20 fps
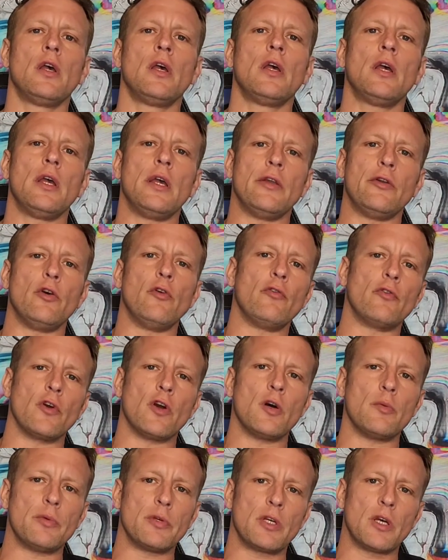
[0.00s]
and
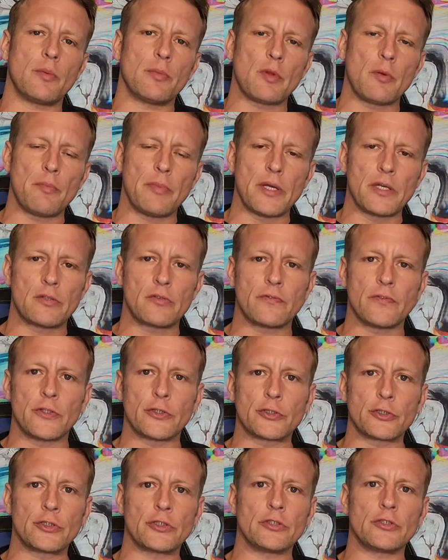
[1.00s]
overall become the best
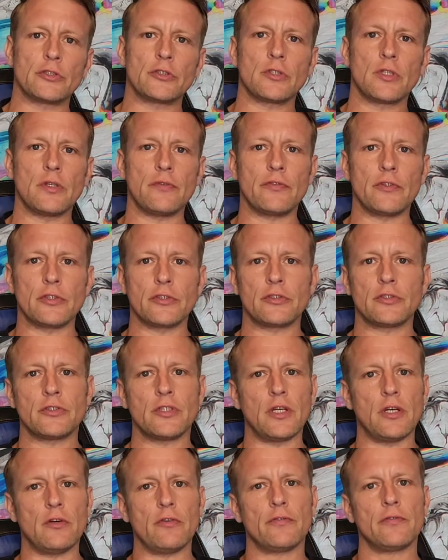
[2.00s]
versions of
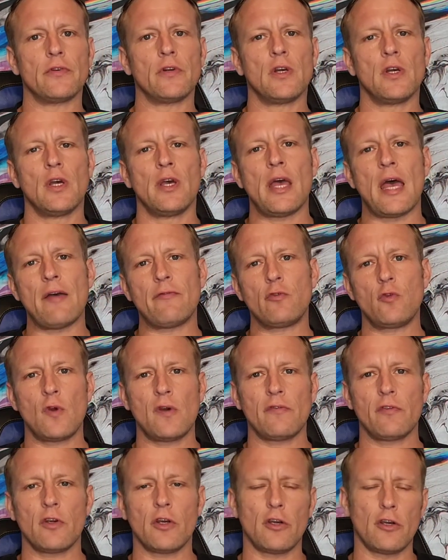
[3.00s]
yourself. Have you
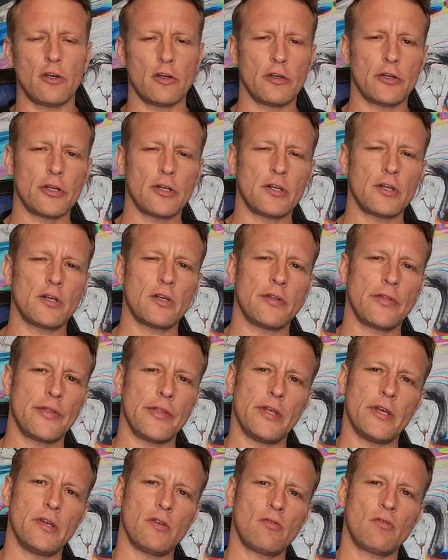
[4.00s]
ever heard
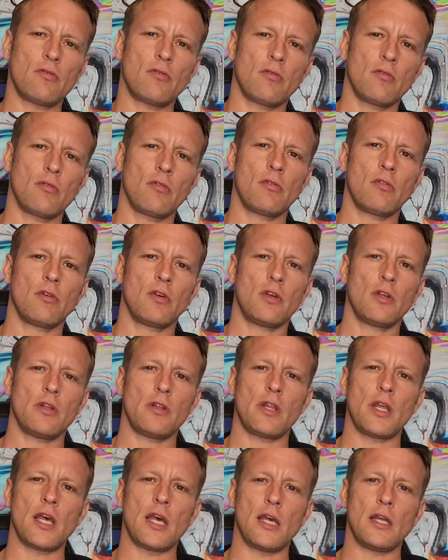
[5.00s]
this
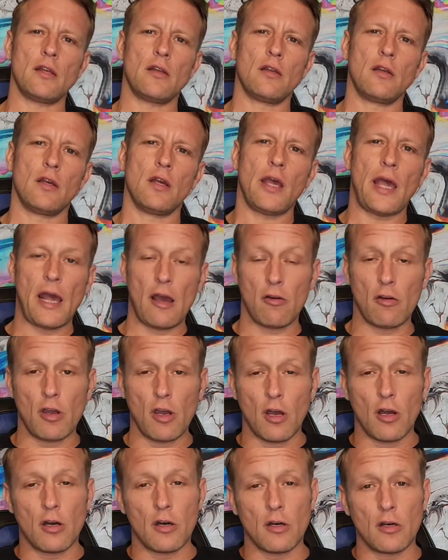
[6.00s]
that
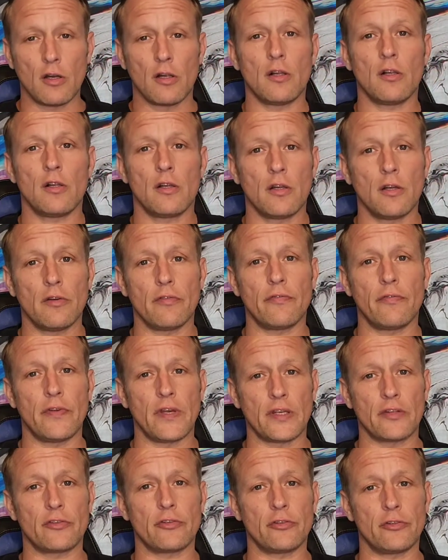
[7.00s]
alcohol
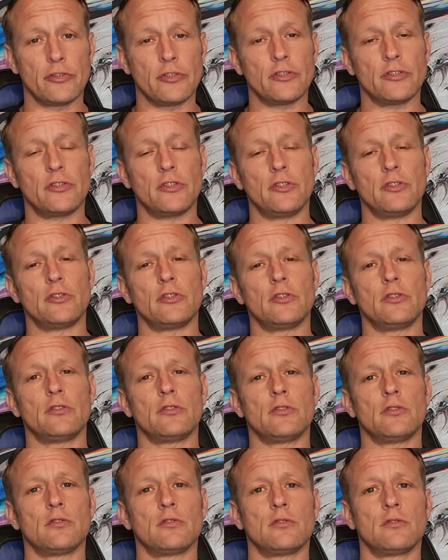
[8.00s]
affects your
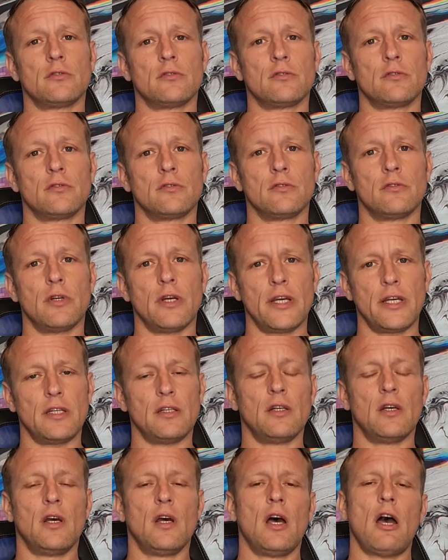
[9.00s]
decisions?
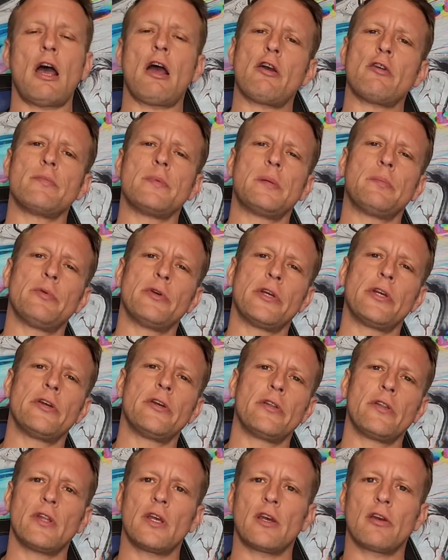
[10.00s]
Right? I remember
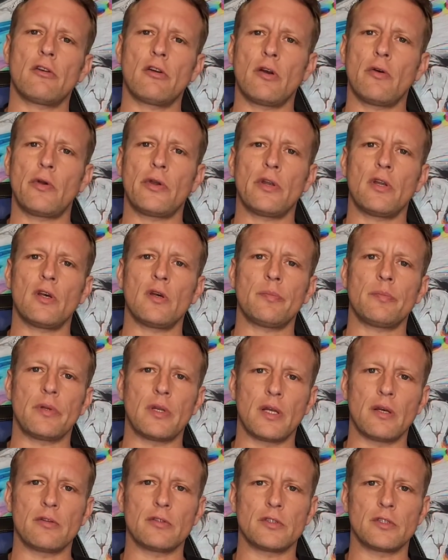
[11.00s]
hearing that growing up and
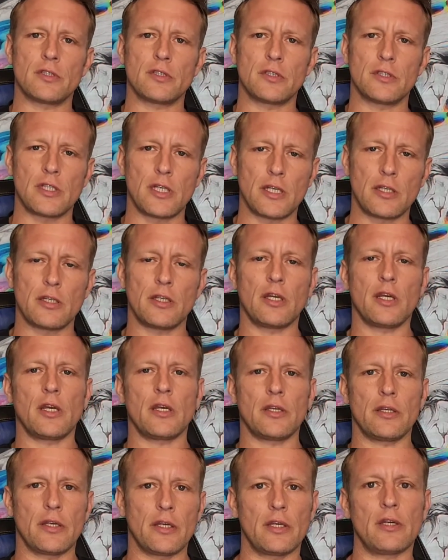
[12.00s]
I was just like,
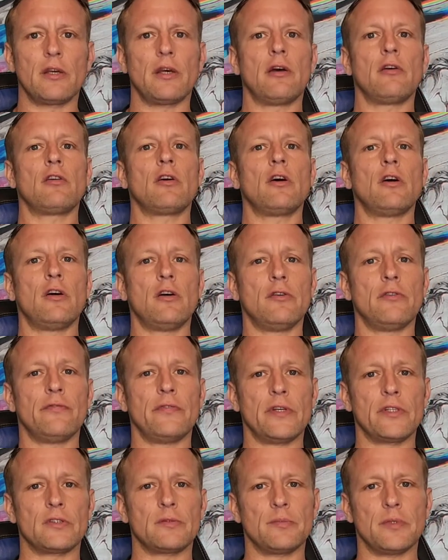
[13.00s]
yeah, alcohol
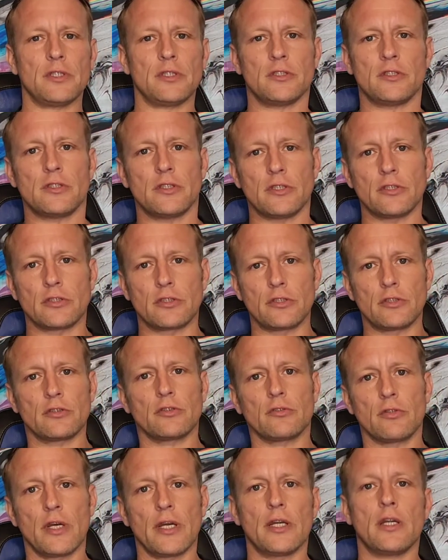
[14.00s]
affects my
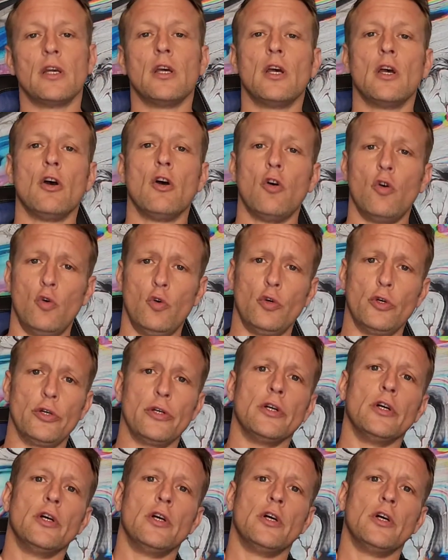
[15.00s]
decisions, right? Or